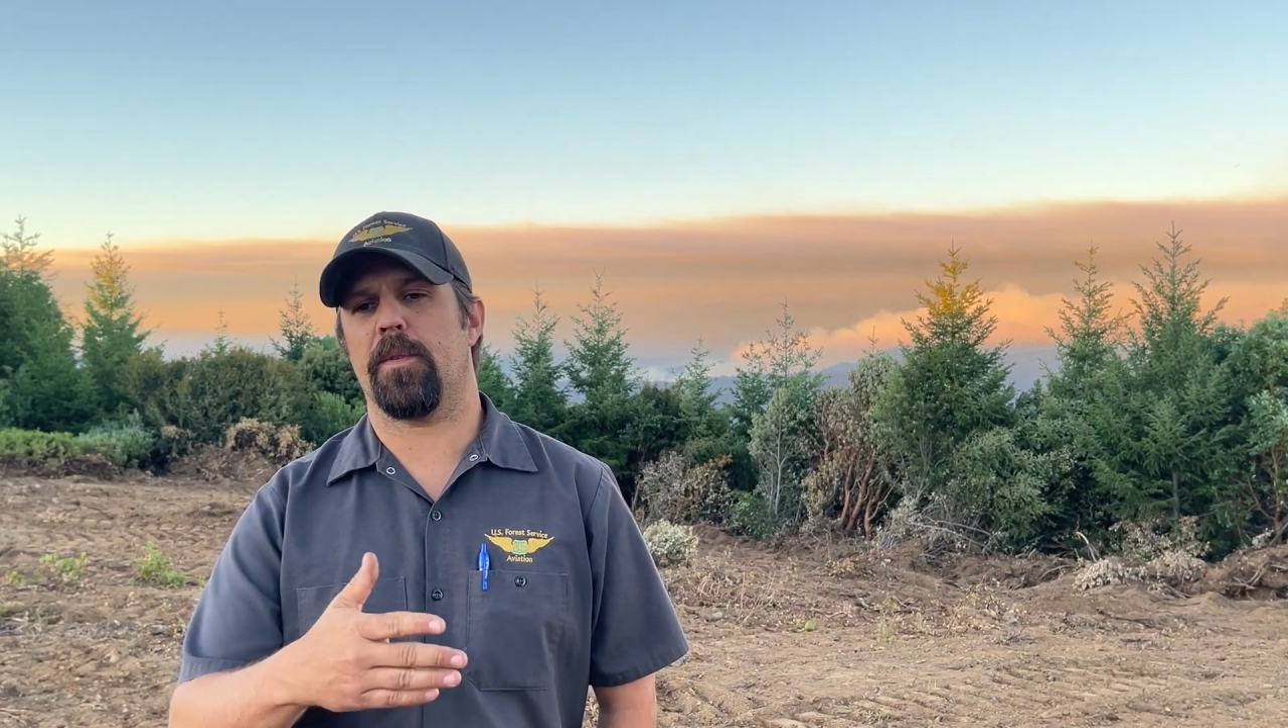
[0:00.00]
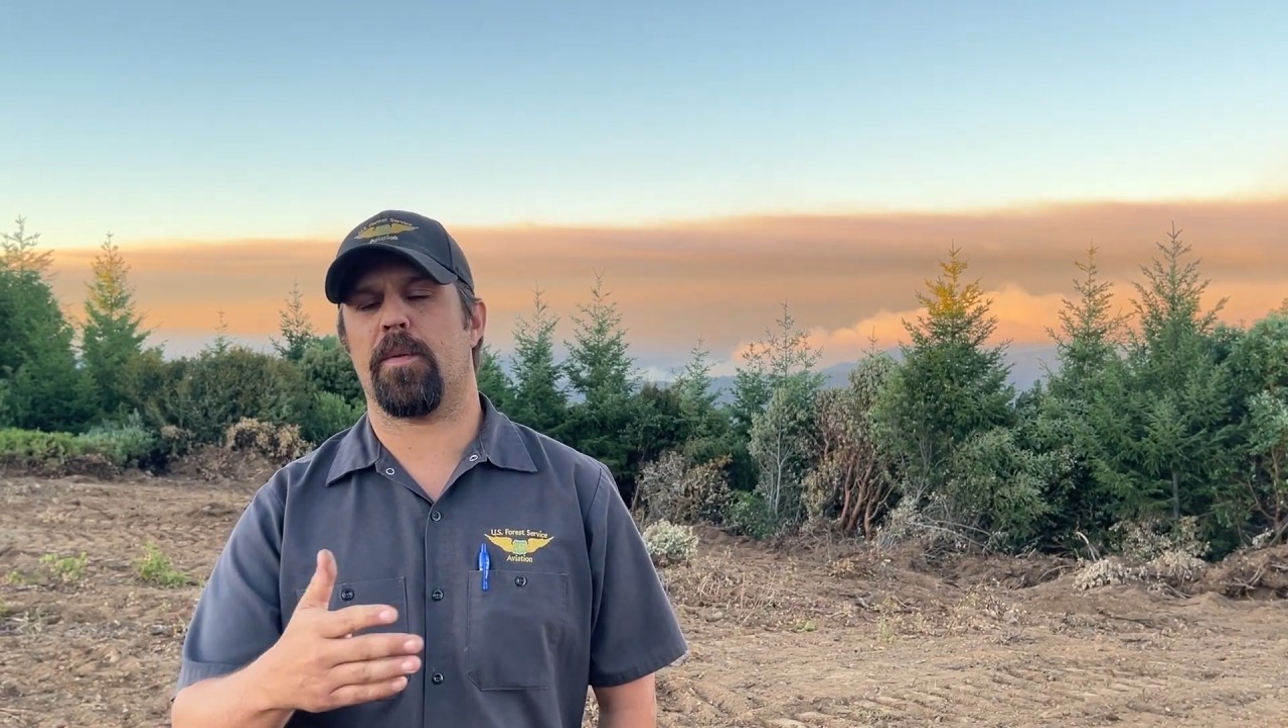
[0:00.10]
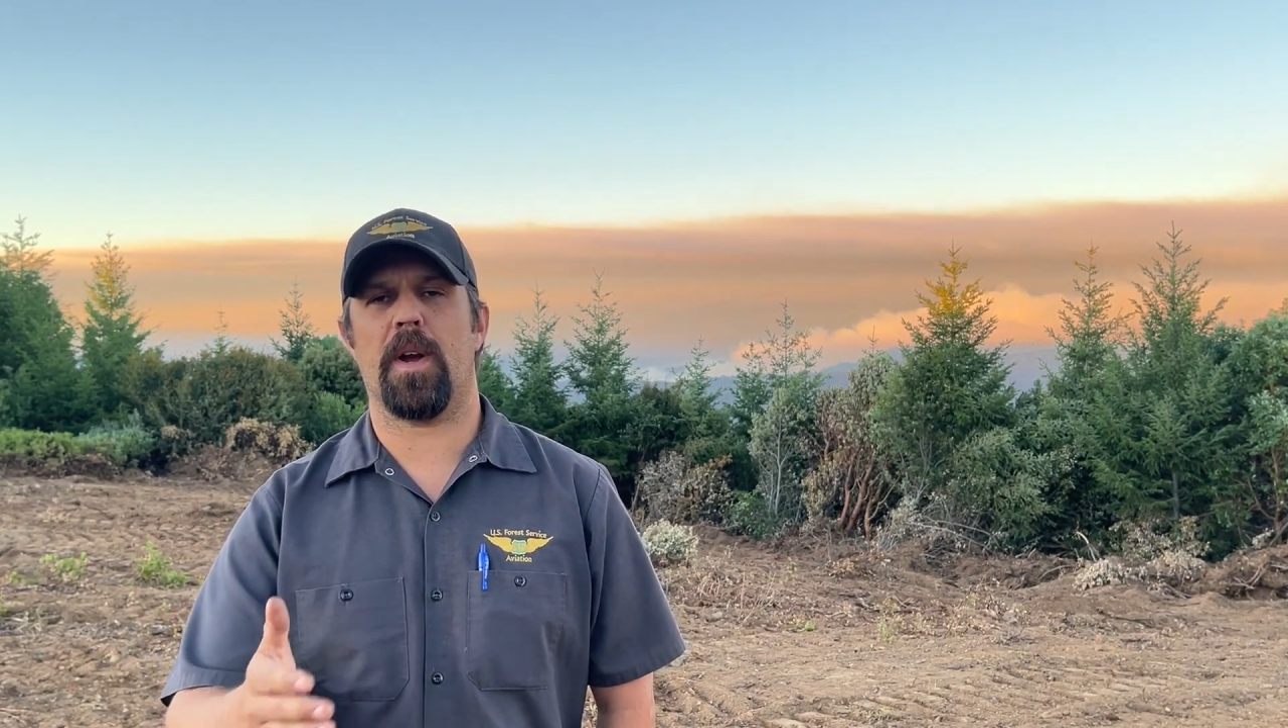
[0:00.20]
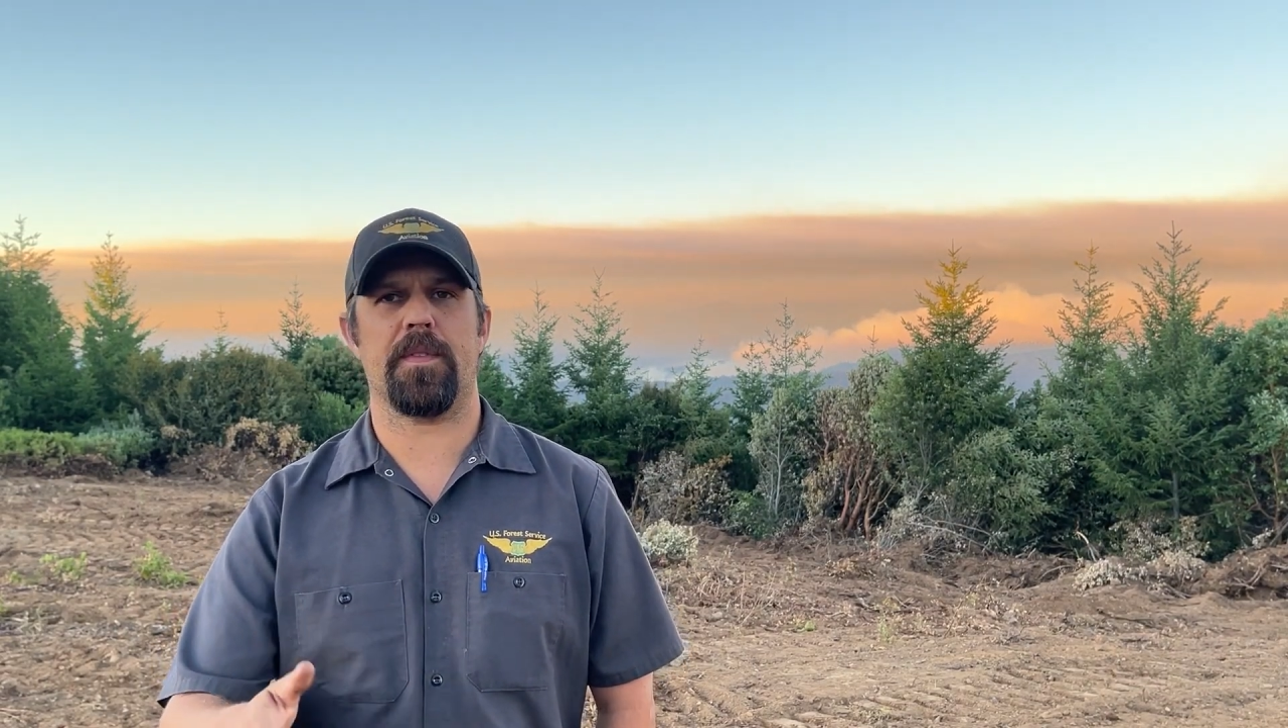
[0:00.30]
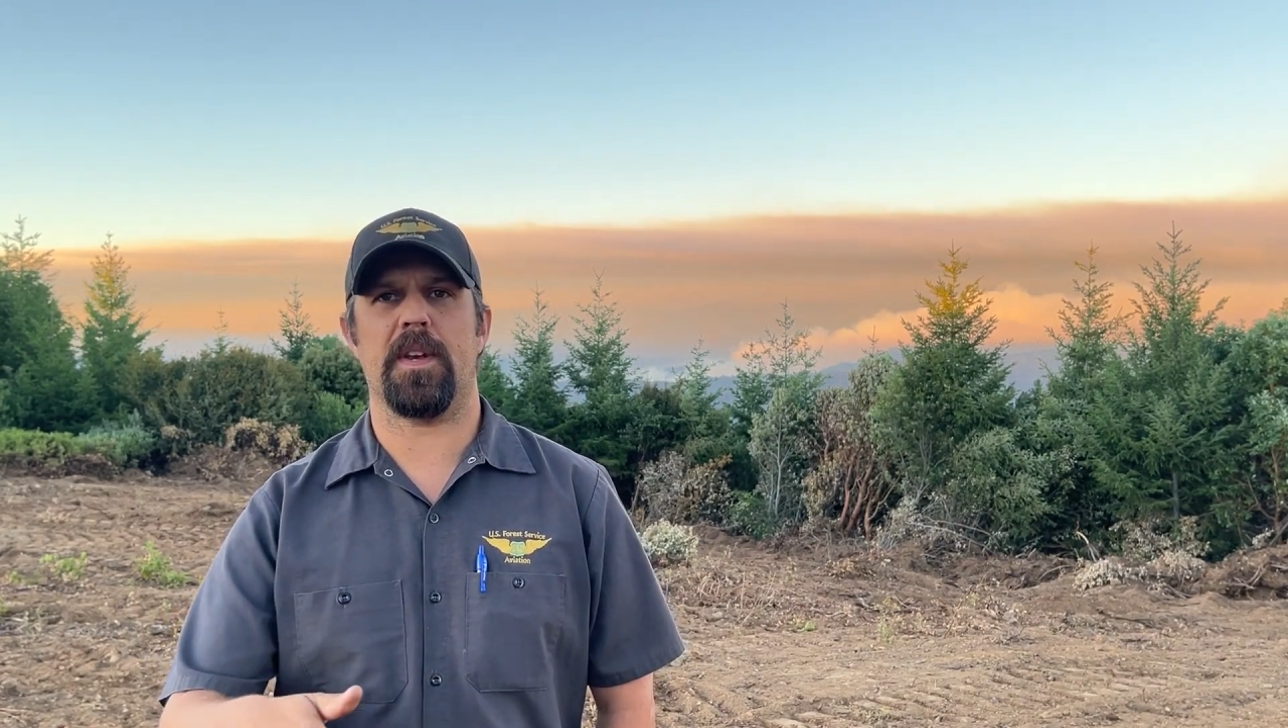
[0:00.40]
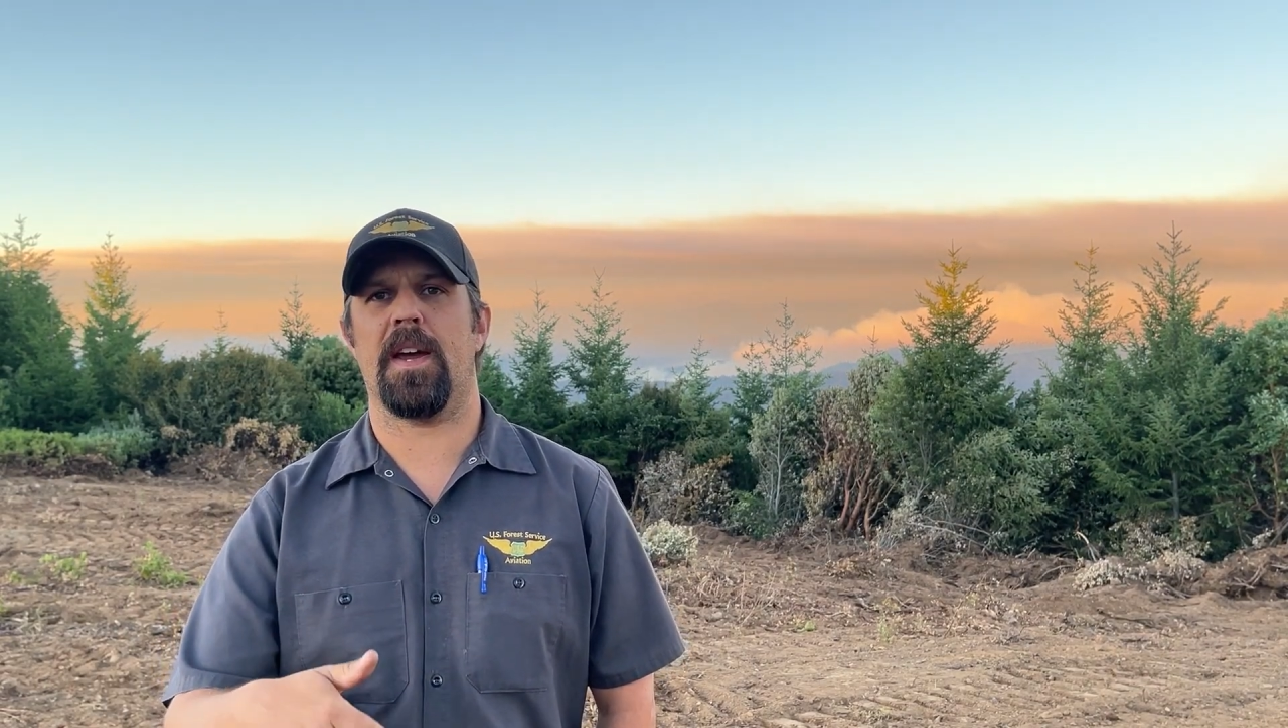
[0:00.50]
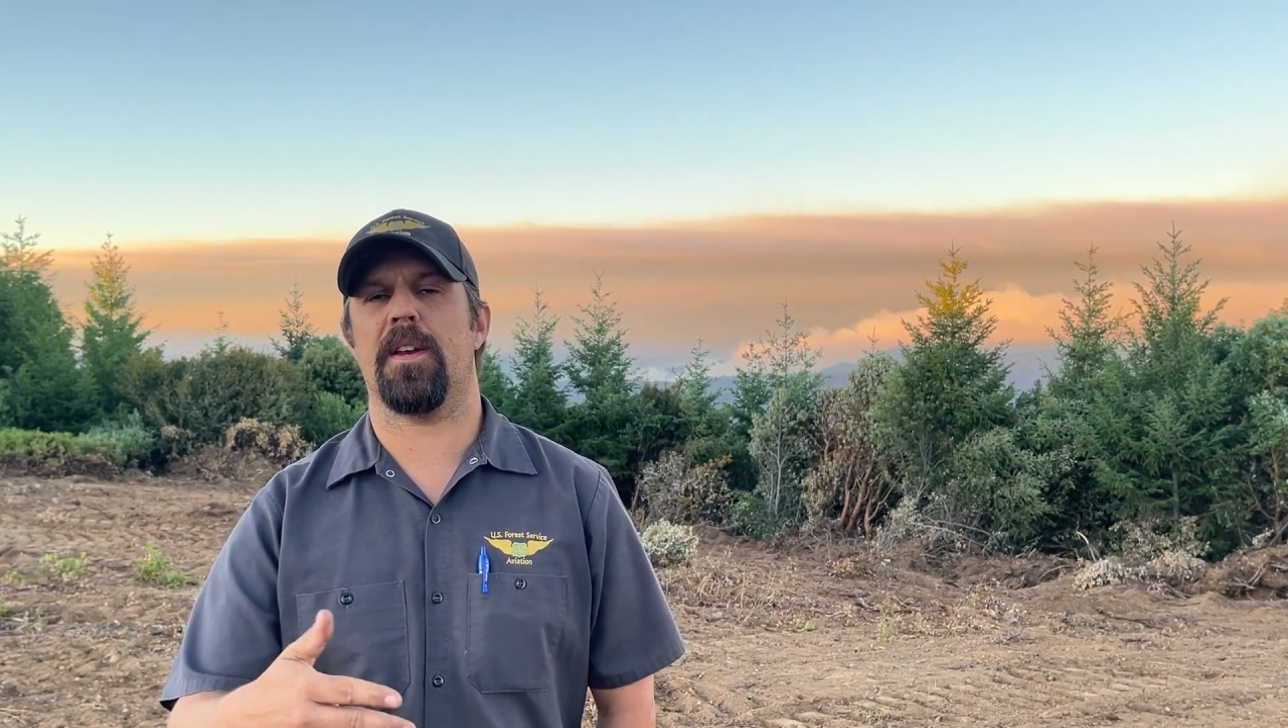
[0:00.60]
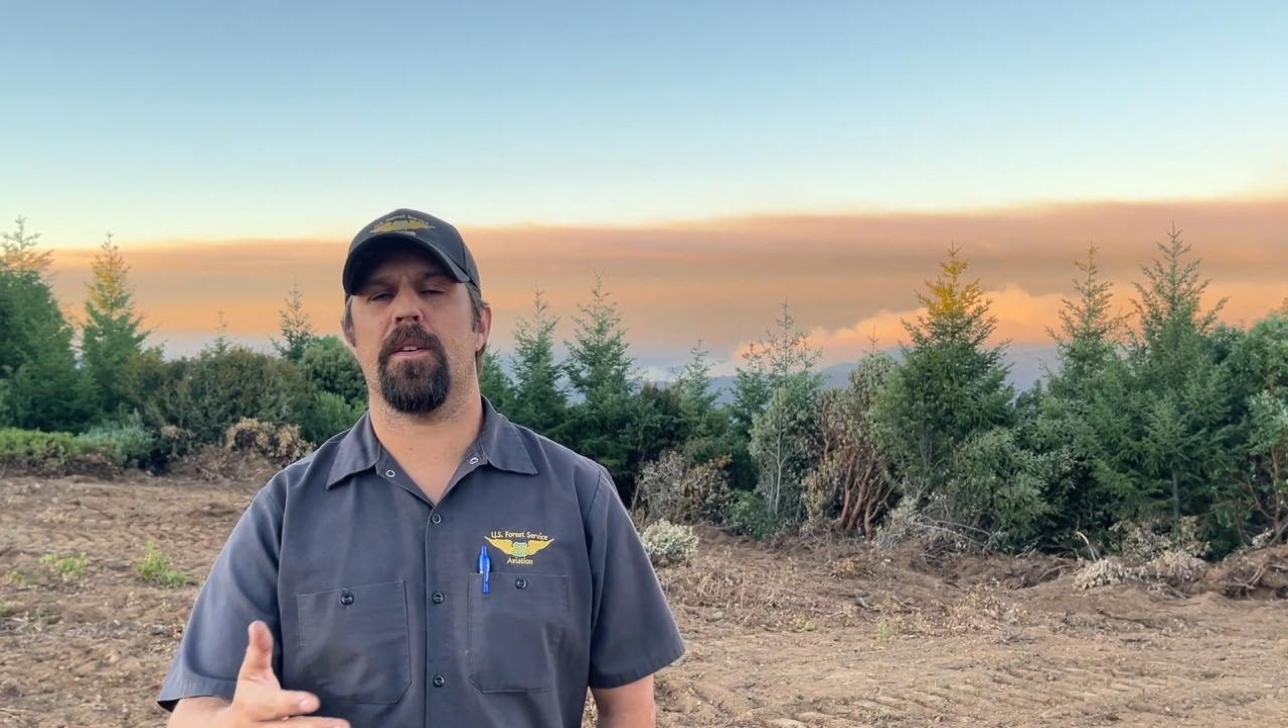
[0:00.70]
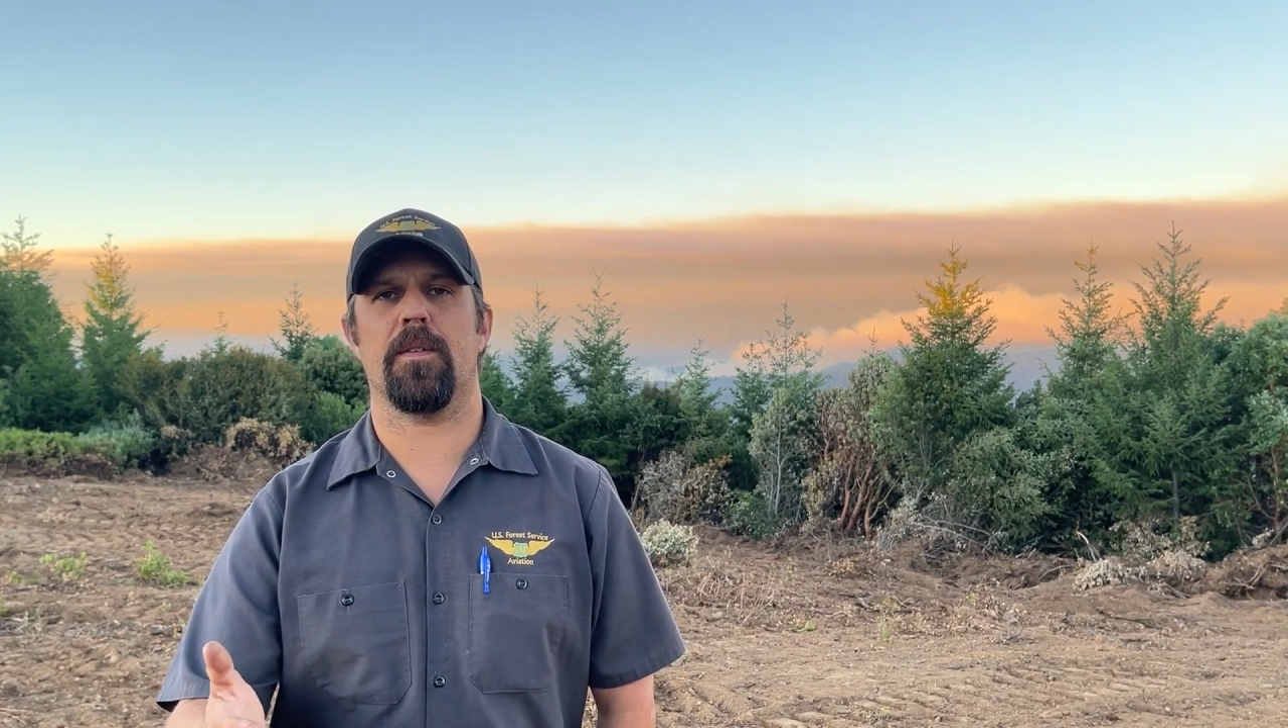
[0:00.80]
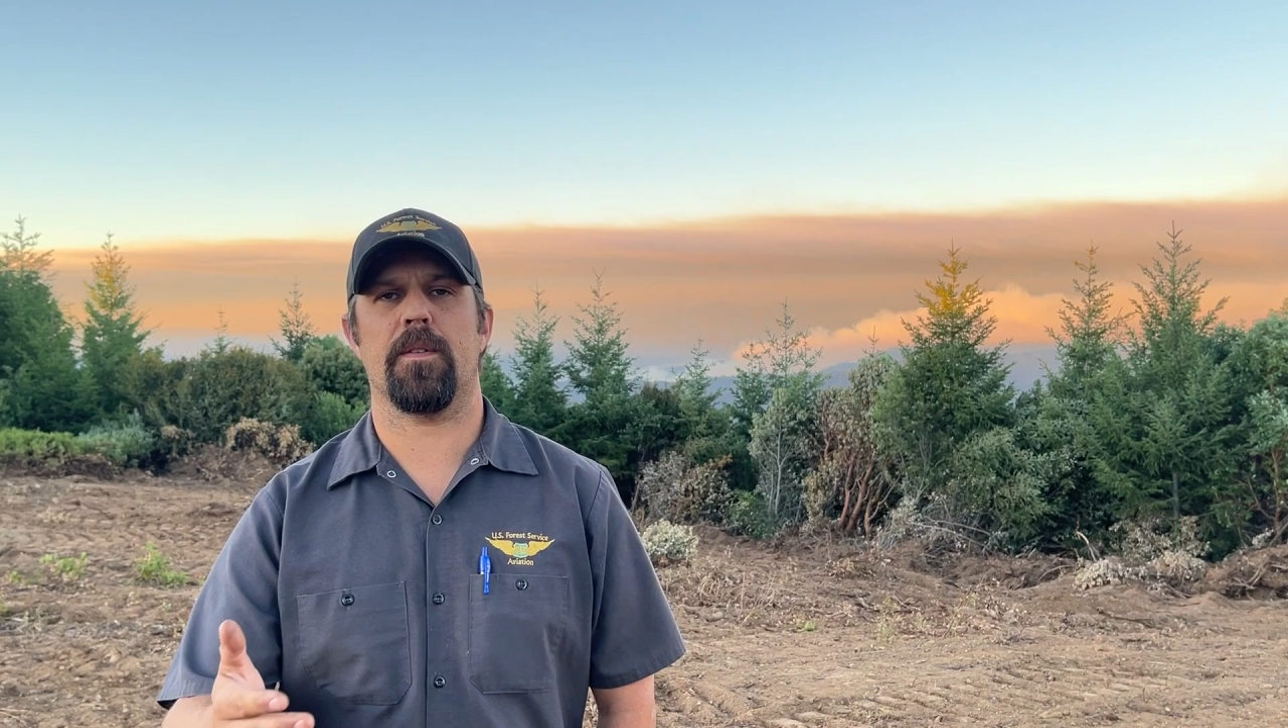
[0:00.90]
throughout the
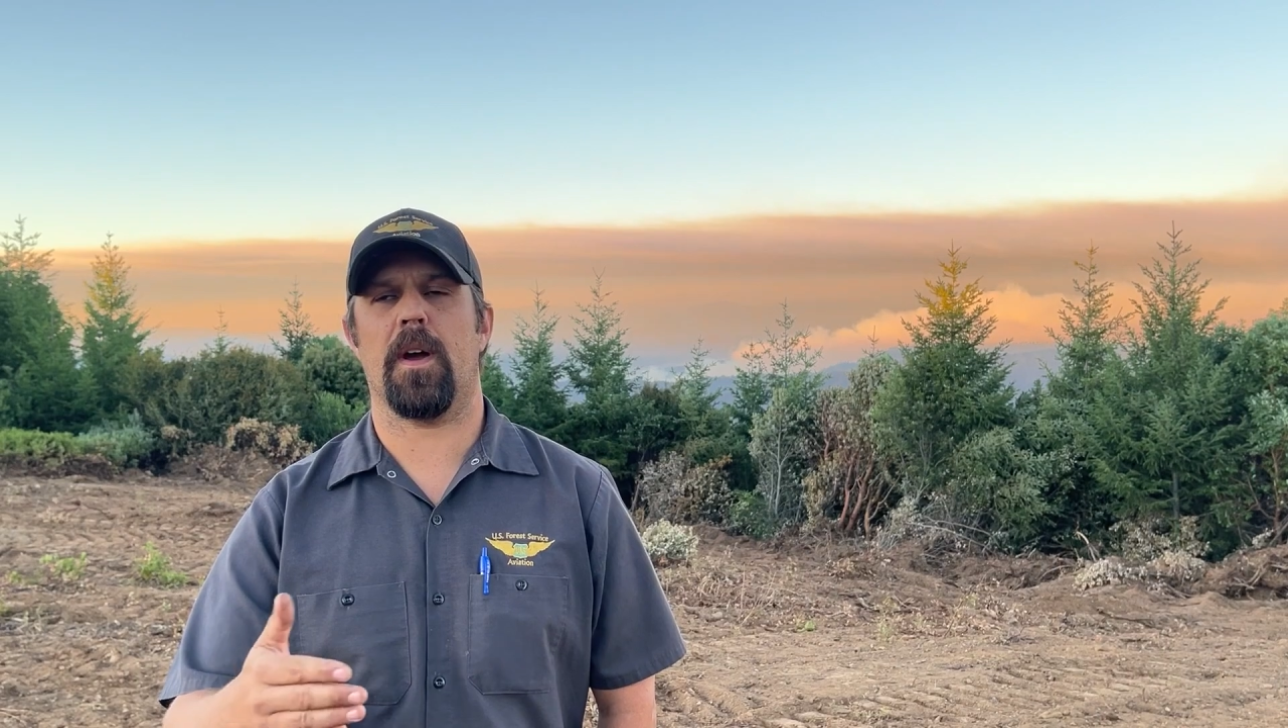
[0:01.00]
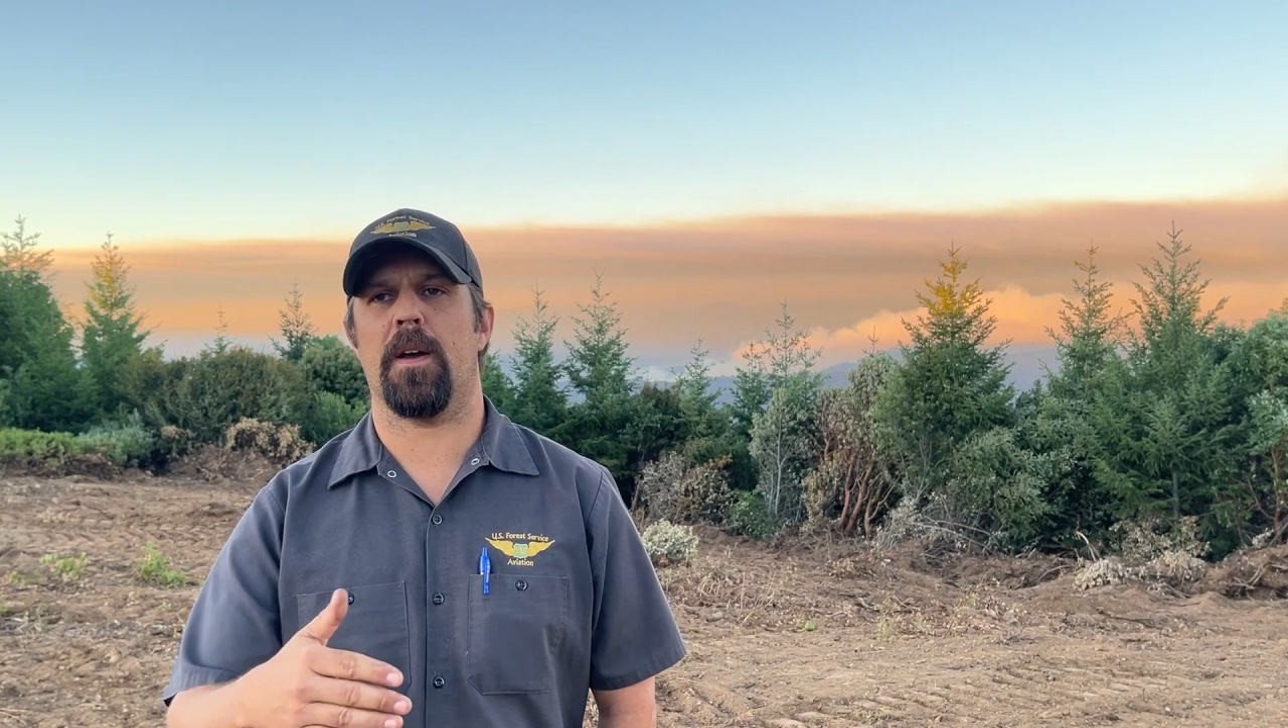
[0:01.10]
night or